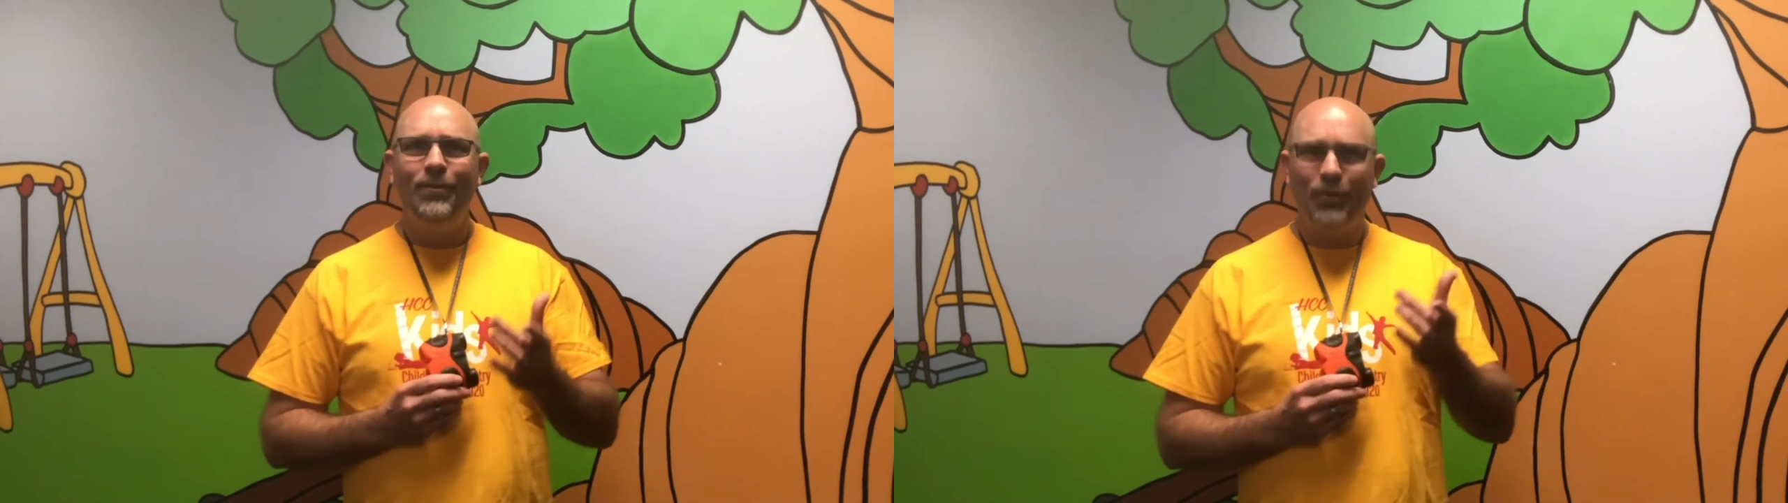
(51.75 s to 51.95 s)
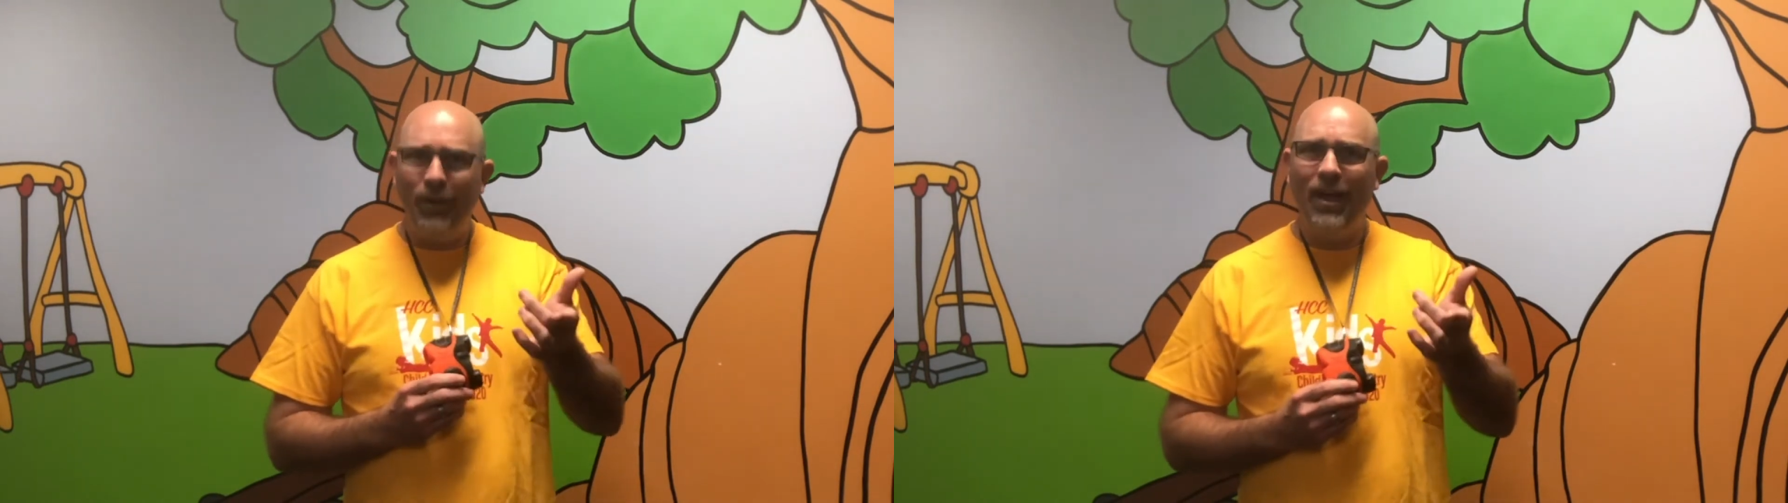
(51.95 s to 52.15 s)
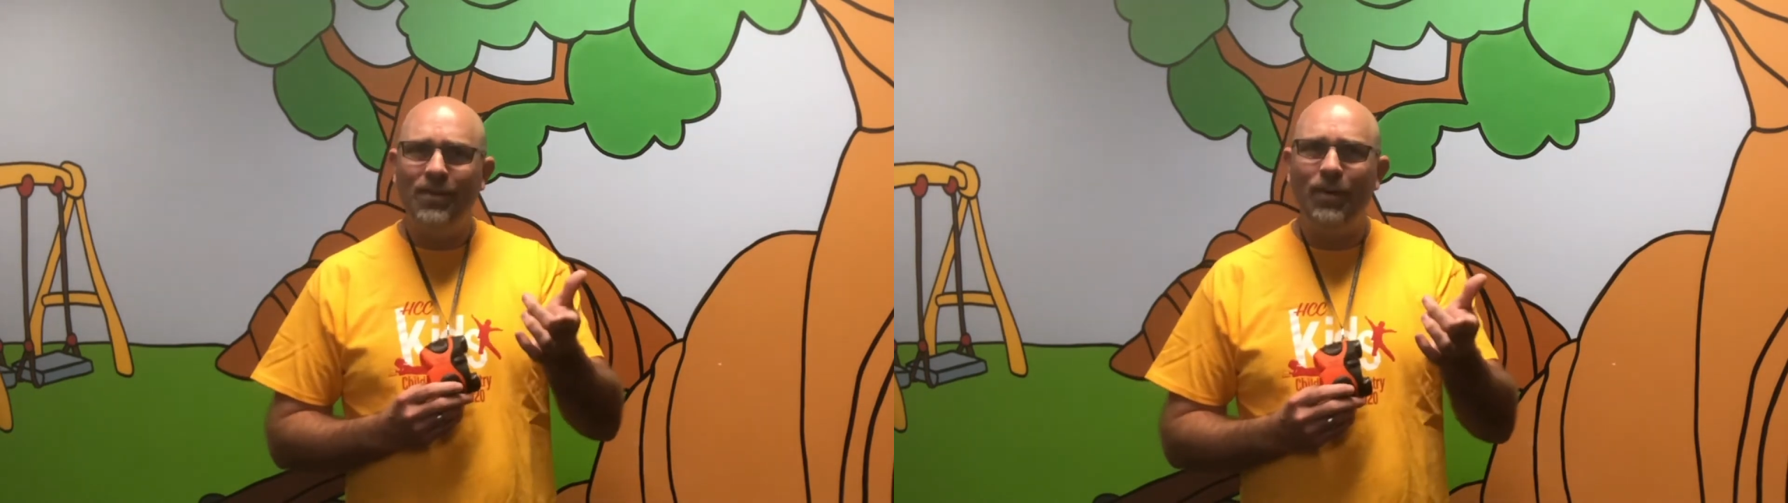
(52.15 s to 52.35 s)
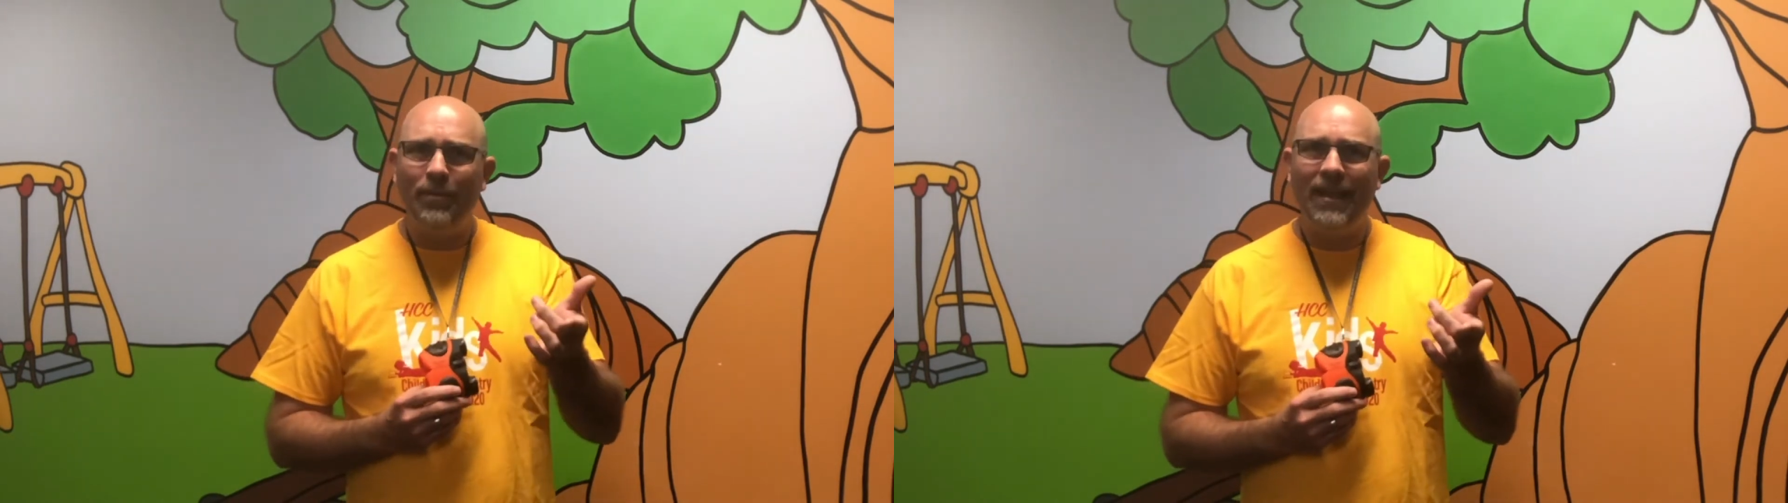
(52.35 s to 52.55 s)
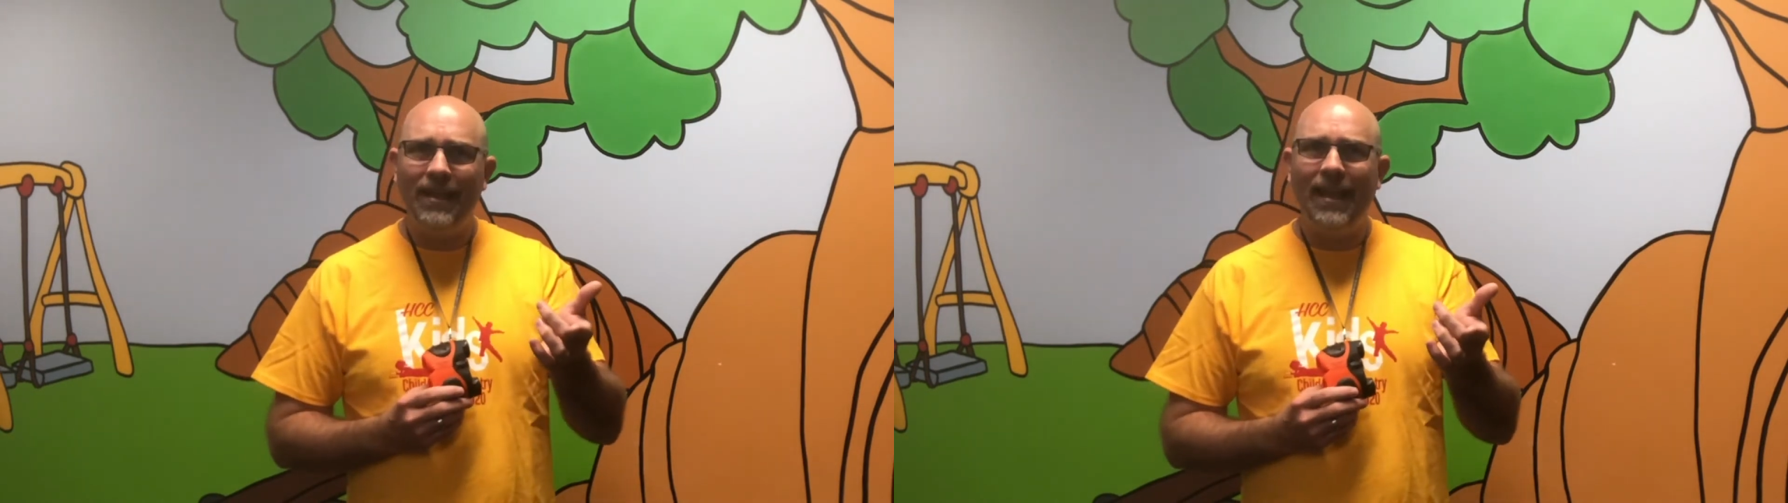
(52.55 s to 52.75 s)
Do you guys want to
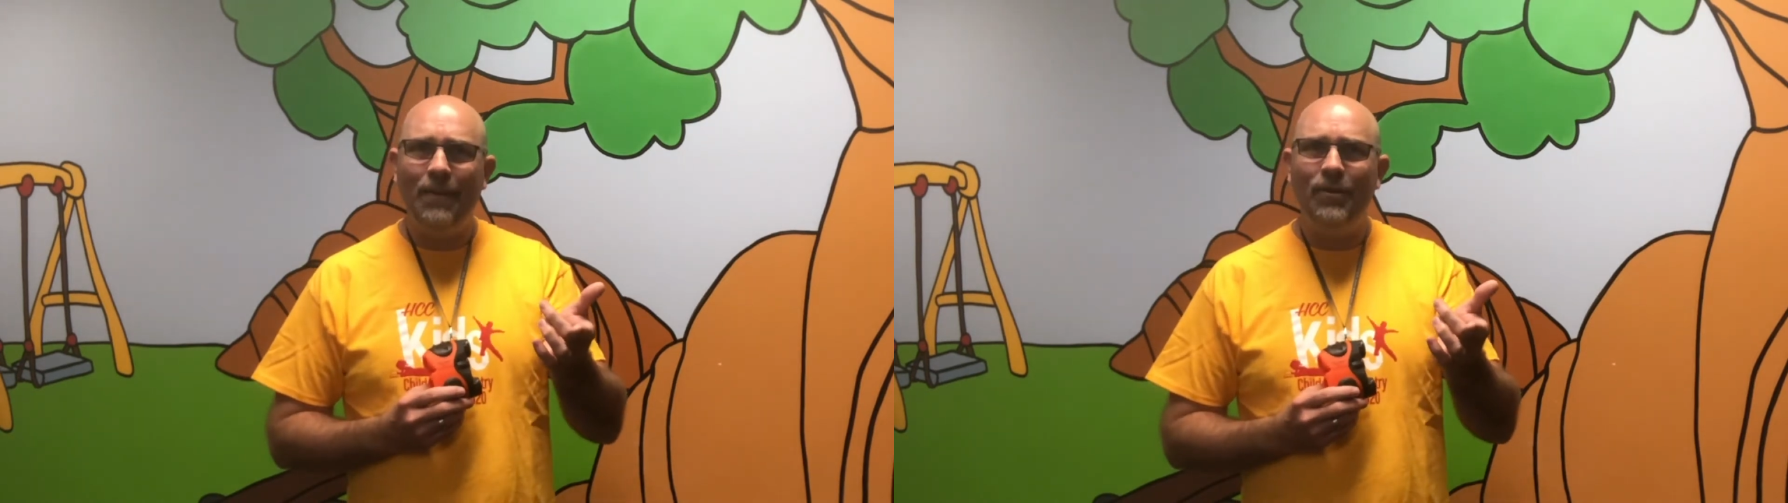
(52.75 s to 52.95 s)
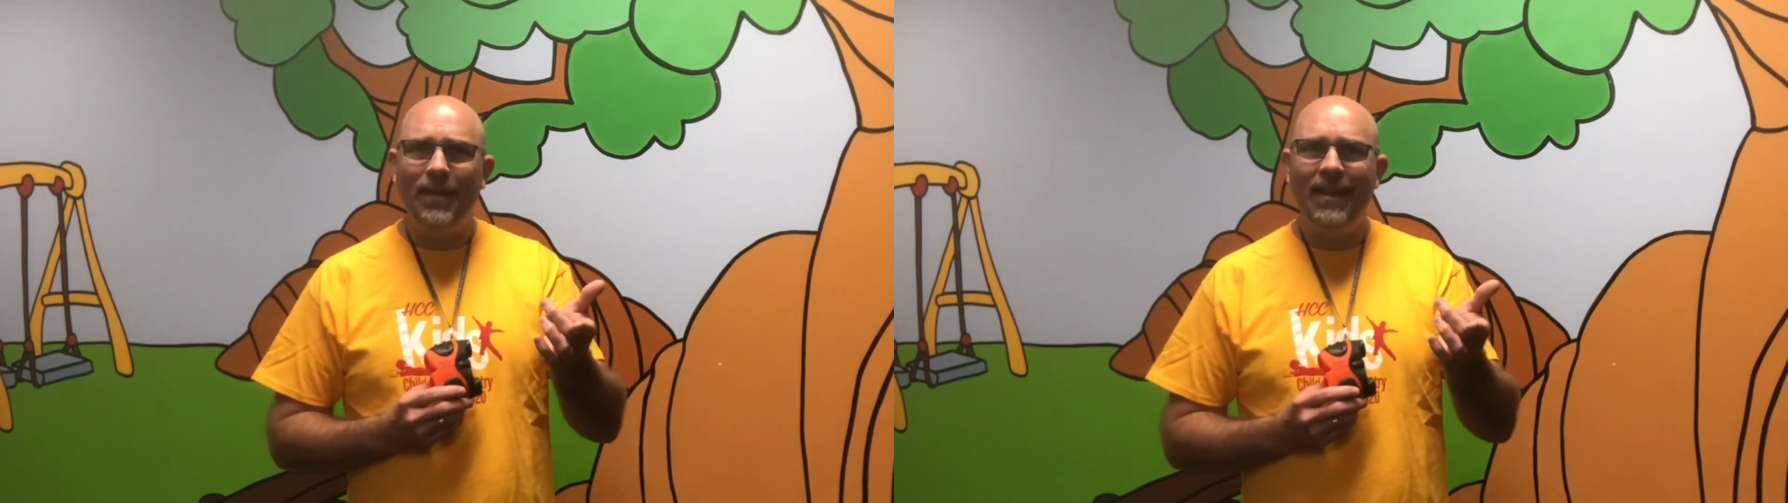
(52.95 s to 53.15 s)
play the game with me